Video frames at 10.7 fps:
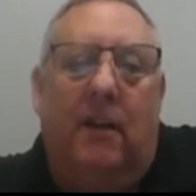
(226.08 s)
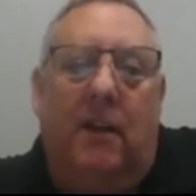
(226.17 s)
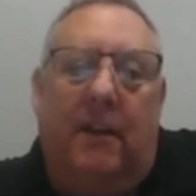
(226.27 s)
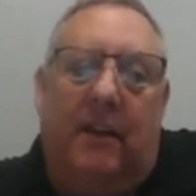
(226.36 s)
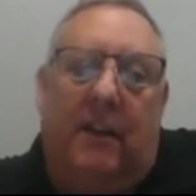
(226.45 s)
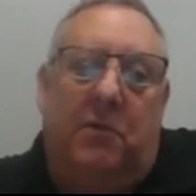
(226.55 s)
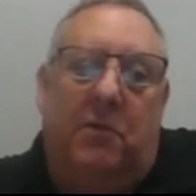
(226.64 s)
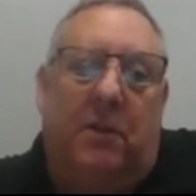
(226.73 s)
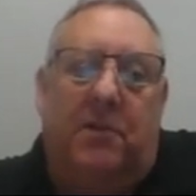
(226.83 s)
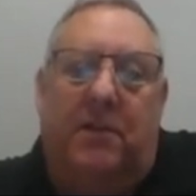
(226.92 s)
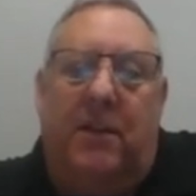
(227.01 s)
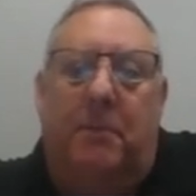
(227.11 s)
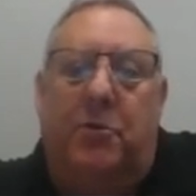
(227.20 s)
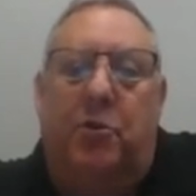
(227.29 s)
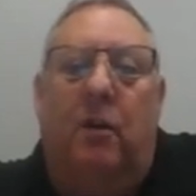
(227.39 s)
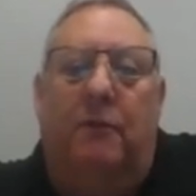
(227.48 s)
And the next one is the
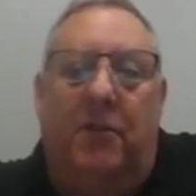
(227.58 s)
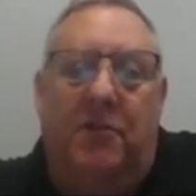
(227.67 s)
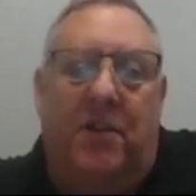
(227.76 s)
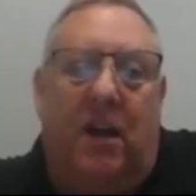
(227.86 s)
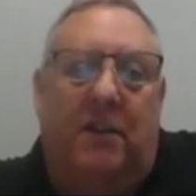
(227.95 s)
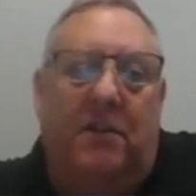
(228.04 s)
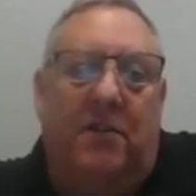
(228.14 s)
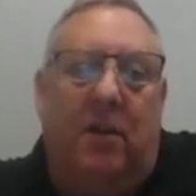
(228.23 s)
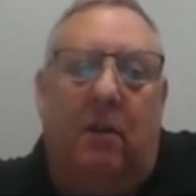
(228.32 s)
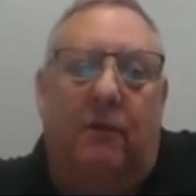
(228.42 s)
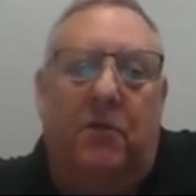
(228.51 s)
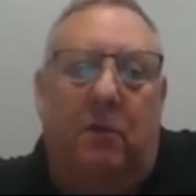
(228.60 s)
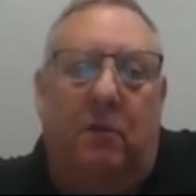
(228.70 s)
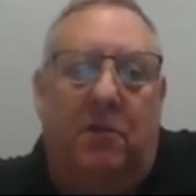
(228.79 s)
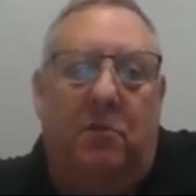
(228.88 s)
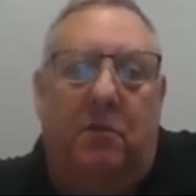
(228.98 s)
temperature of the sonde itself. So
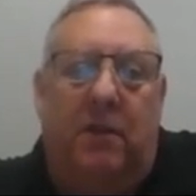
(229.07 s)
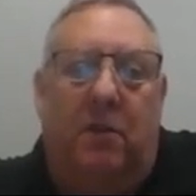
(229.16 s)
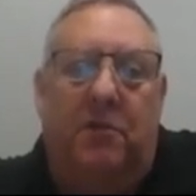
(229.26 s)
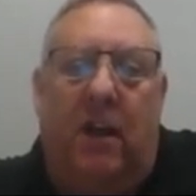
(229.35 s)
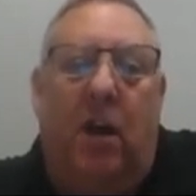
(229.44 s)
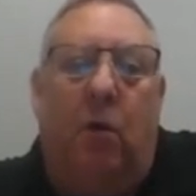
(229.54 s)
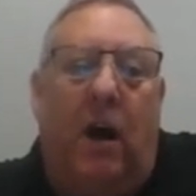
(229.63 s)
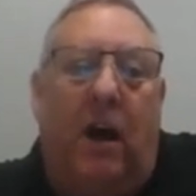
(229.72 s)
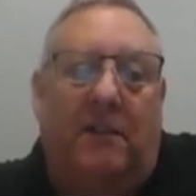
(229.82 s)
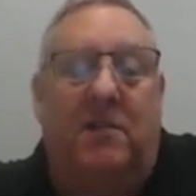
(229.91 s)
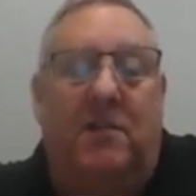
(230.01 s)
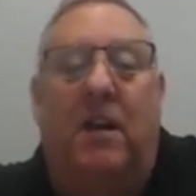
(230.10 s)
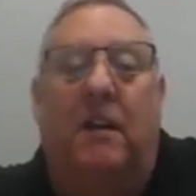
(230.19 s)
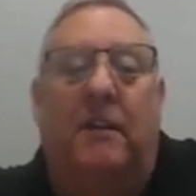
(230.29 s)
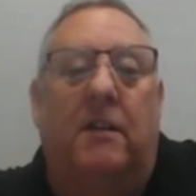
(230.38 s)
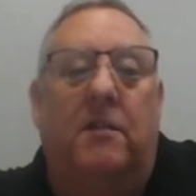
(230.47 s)
this tells you how hot the
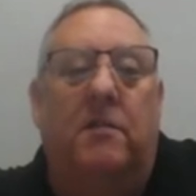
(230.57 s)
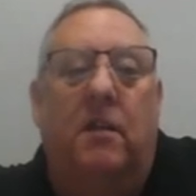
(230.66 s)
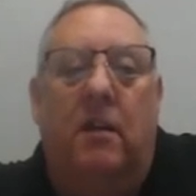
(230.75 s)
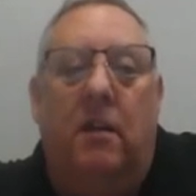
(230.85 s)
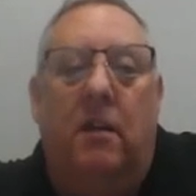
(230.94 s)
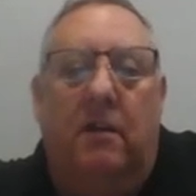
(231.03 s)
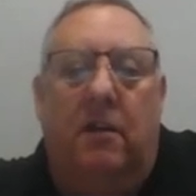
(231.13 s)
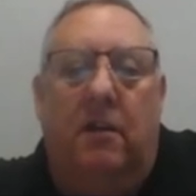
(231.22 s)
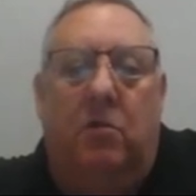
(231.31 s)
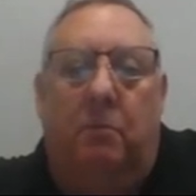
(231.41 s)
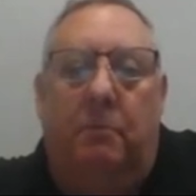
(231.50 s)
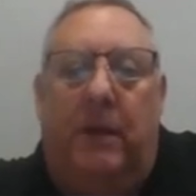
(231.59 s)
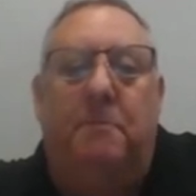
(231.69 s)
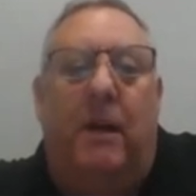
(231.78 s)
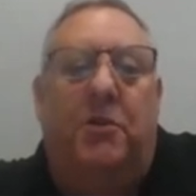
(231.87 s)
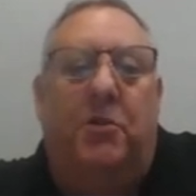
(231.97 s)
sonde is. This will
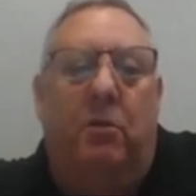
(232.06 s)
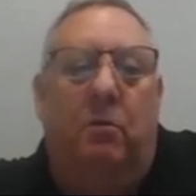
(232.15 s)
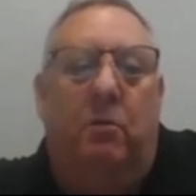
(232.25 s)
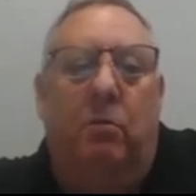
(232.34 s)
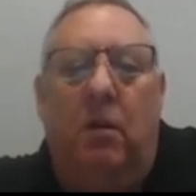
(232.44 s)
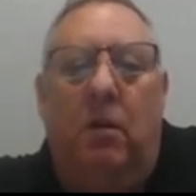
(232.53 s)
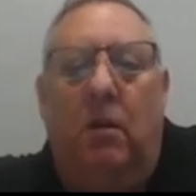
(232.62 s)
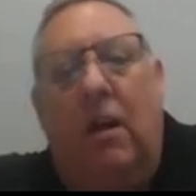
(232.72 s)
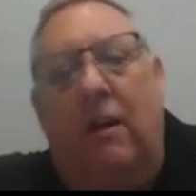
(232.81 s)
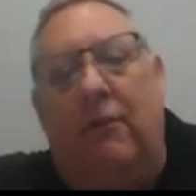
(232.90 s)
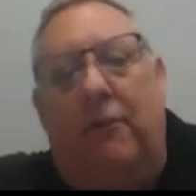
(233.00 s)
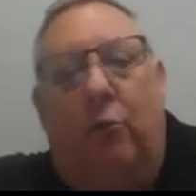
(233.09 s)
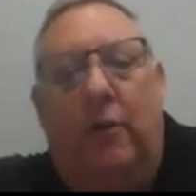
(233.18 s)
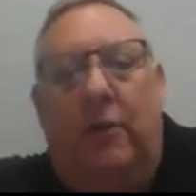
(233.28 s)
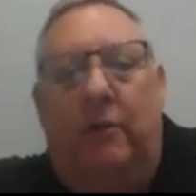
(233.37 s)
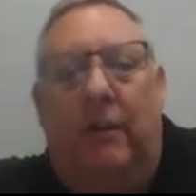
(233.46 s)
beep at you every
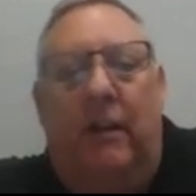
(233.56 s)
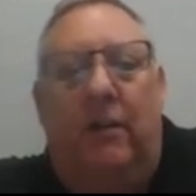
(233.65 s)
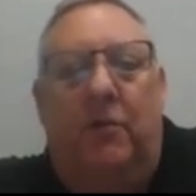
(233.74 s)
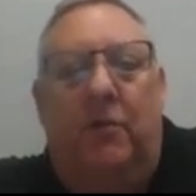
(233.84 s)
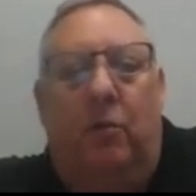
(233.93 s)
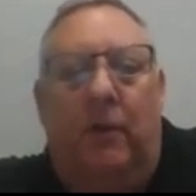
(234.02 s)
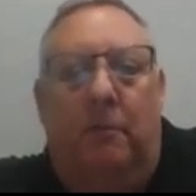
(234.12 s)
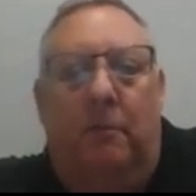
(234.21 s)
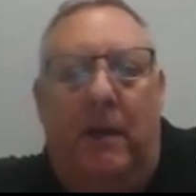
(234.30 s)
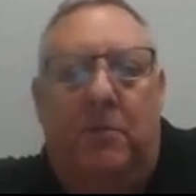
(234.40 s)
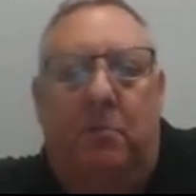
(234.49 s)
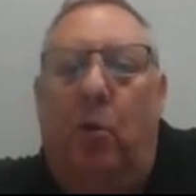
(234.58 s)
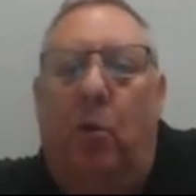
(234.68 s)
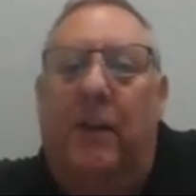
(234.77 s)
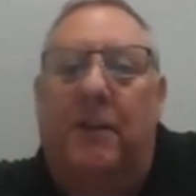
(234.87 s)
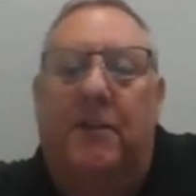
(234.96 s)
4 degrees. So if it beeps
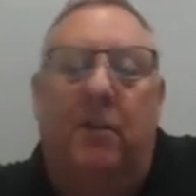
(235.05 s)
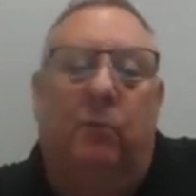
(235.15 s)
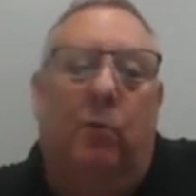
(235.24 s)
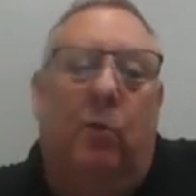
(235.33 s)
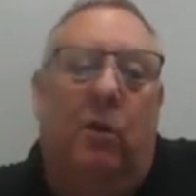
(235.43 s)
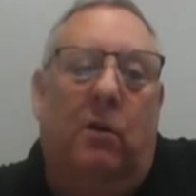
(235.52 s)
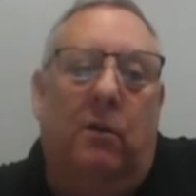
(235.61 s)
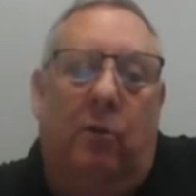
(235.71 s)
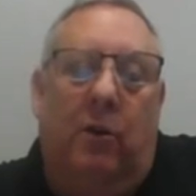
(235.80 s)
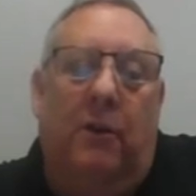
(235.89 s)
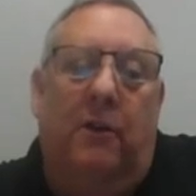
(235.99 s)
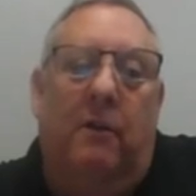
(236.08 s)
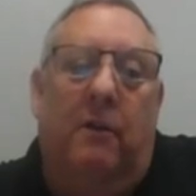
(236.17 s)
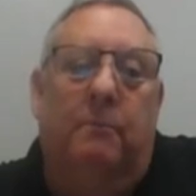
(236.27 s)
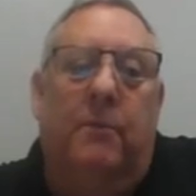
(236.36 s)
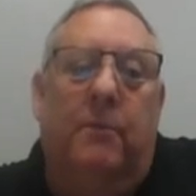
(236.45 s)
both at the Aurora or
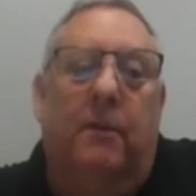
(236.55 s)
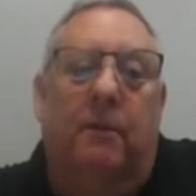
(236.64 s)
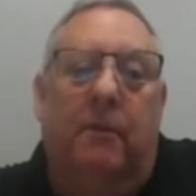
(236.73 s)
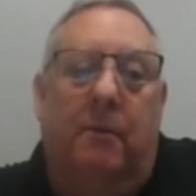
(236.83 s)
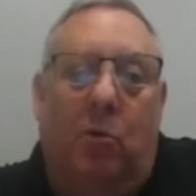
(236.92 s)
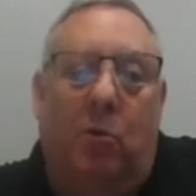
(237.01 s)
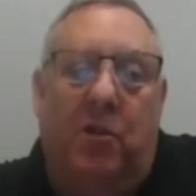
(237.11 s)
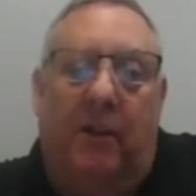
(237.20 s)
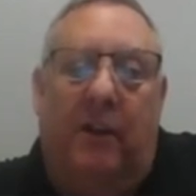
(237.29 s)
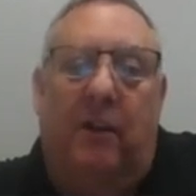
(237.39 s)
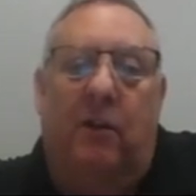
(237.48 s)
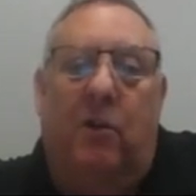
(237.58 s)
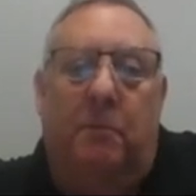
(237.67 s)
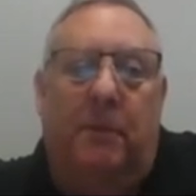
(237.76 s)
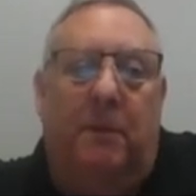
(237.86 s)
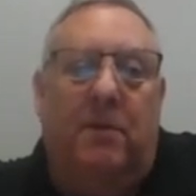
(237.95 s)
the remote screen, it
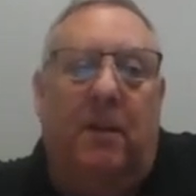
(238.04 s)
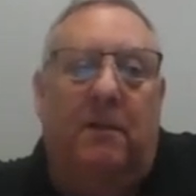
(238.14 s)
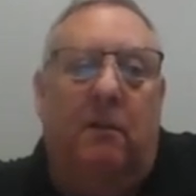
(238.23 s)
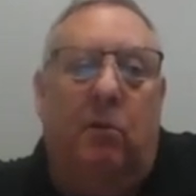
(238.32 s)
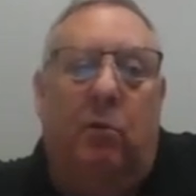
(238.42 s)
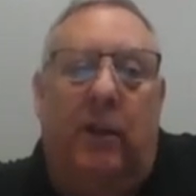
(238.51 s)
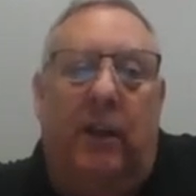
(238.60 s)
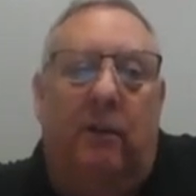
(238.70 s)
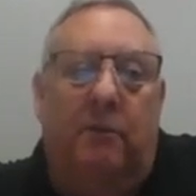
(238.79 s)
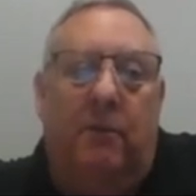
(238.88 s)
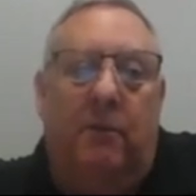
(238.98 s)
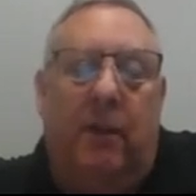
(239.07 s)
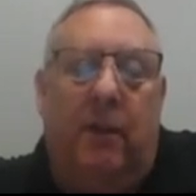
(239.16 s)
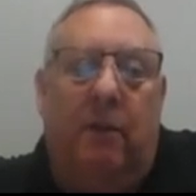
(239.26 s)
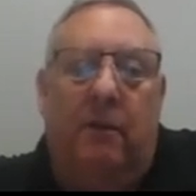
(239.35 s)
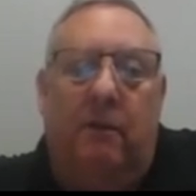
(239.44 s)
also beeps at the locator,
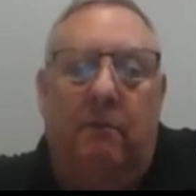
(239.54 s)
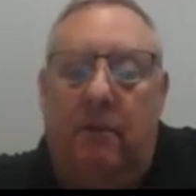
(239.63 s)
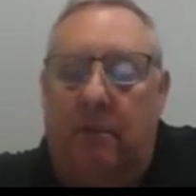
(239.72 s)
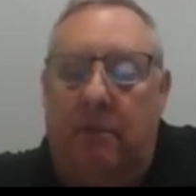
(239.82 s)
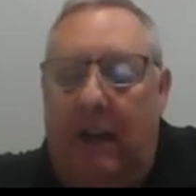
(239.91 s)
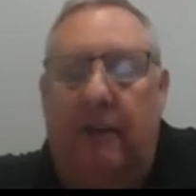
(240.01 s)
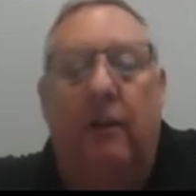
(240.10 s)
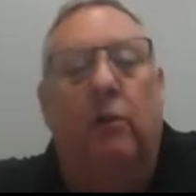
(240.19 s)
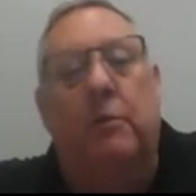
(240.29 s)
the handheld